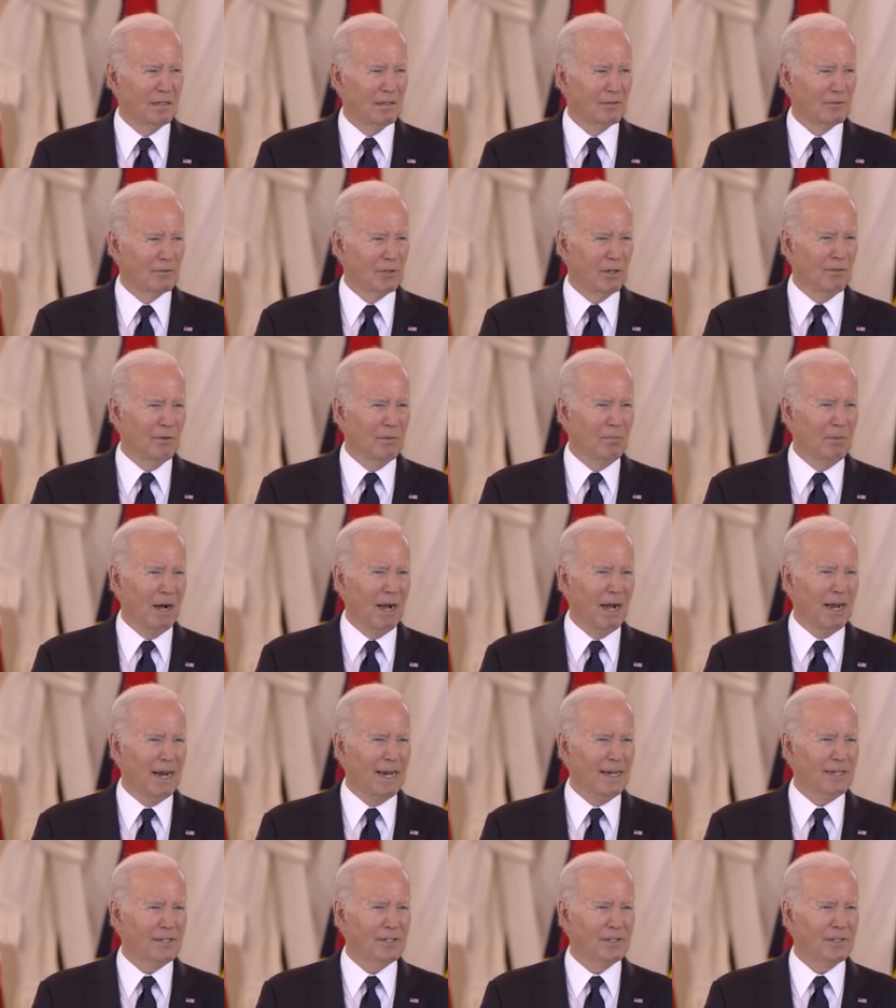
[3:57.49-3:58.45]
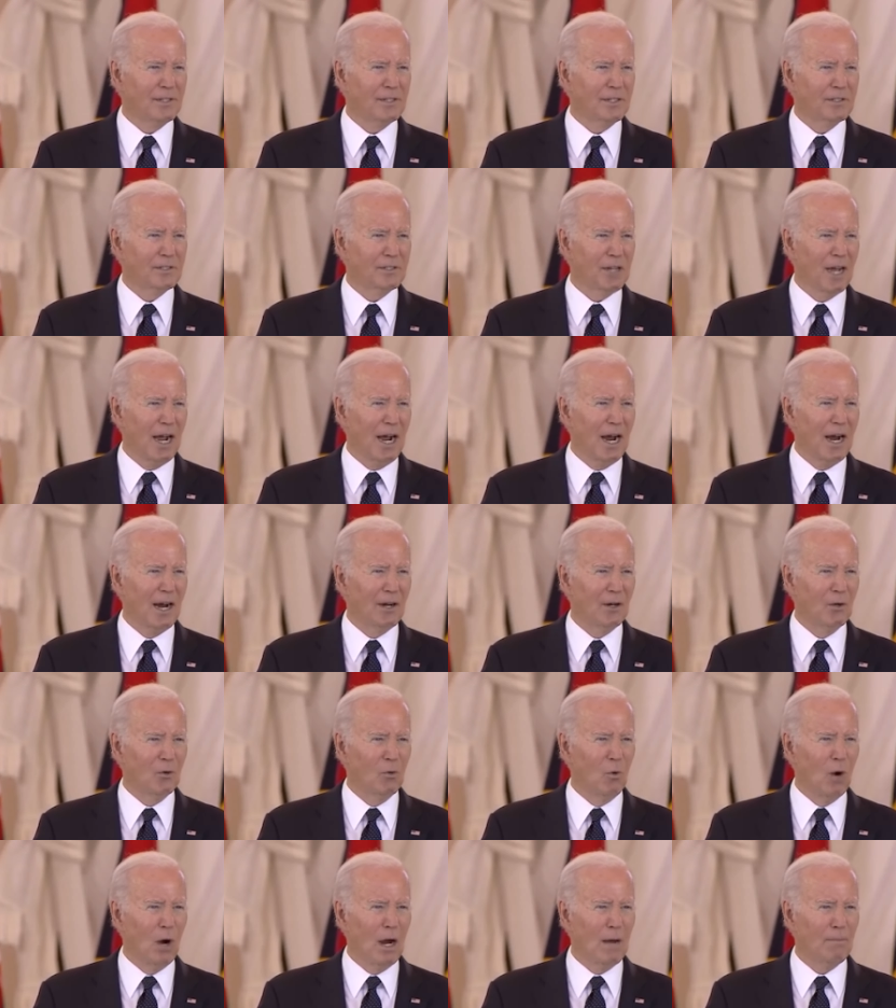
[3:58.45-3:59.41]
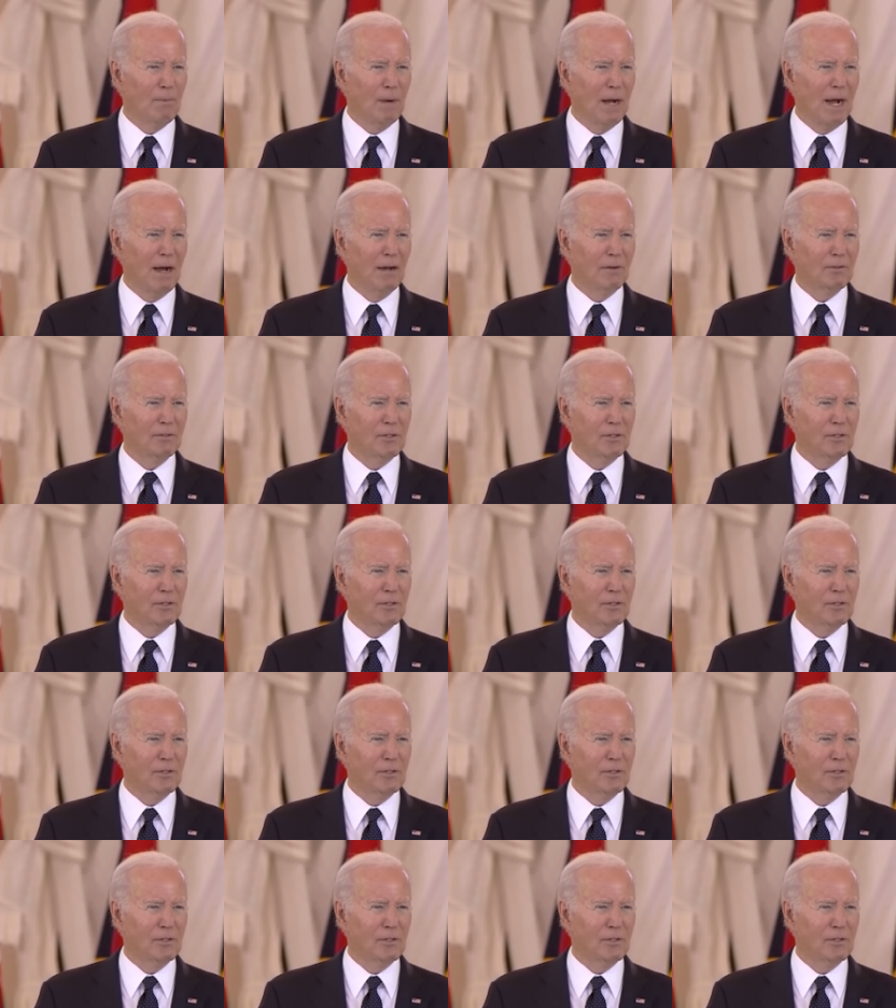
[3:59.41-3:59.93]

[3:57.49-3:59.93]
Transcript: Driven by ancient desire to wipe out the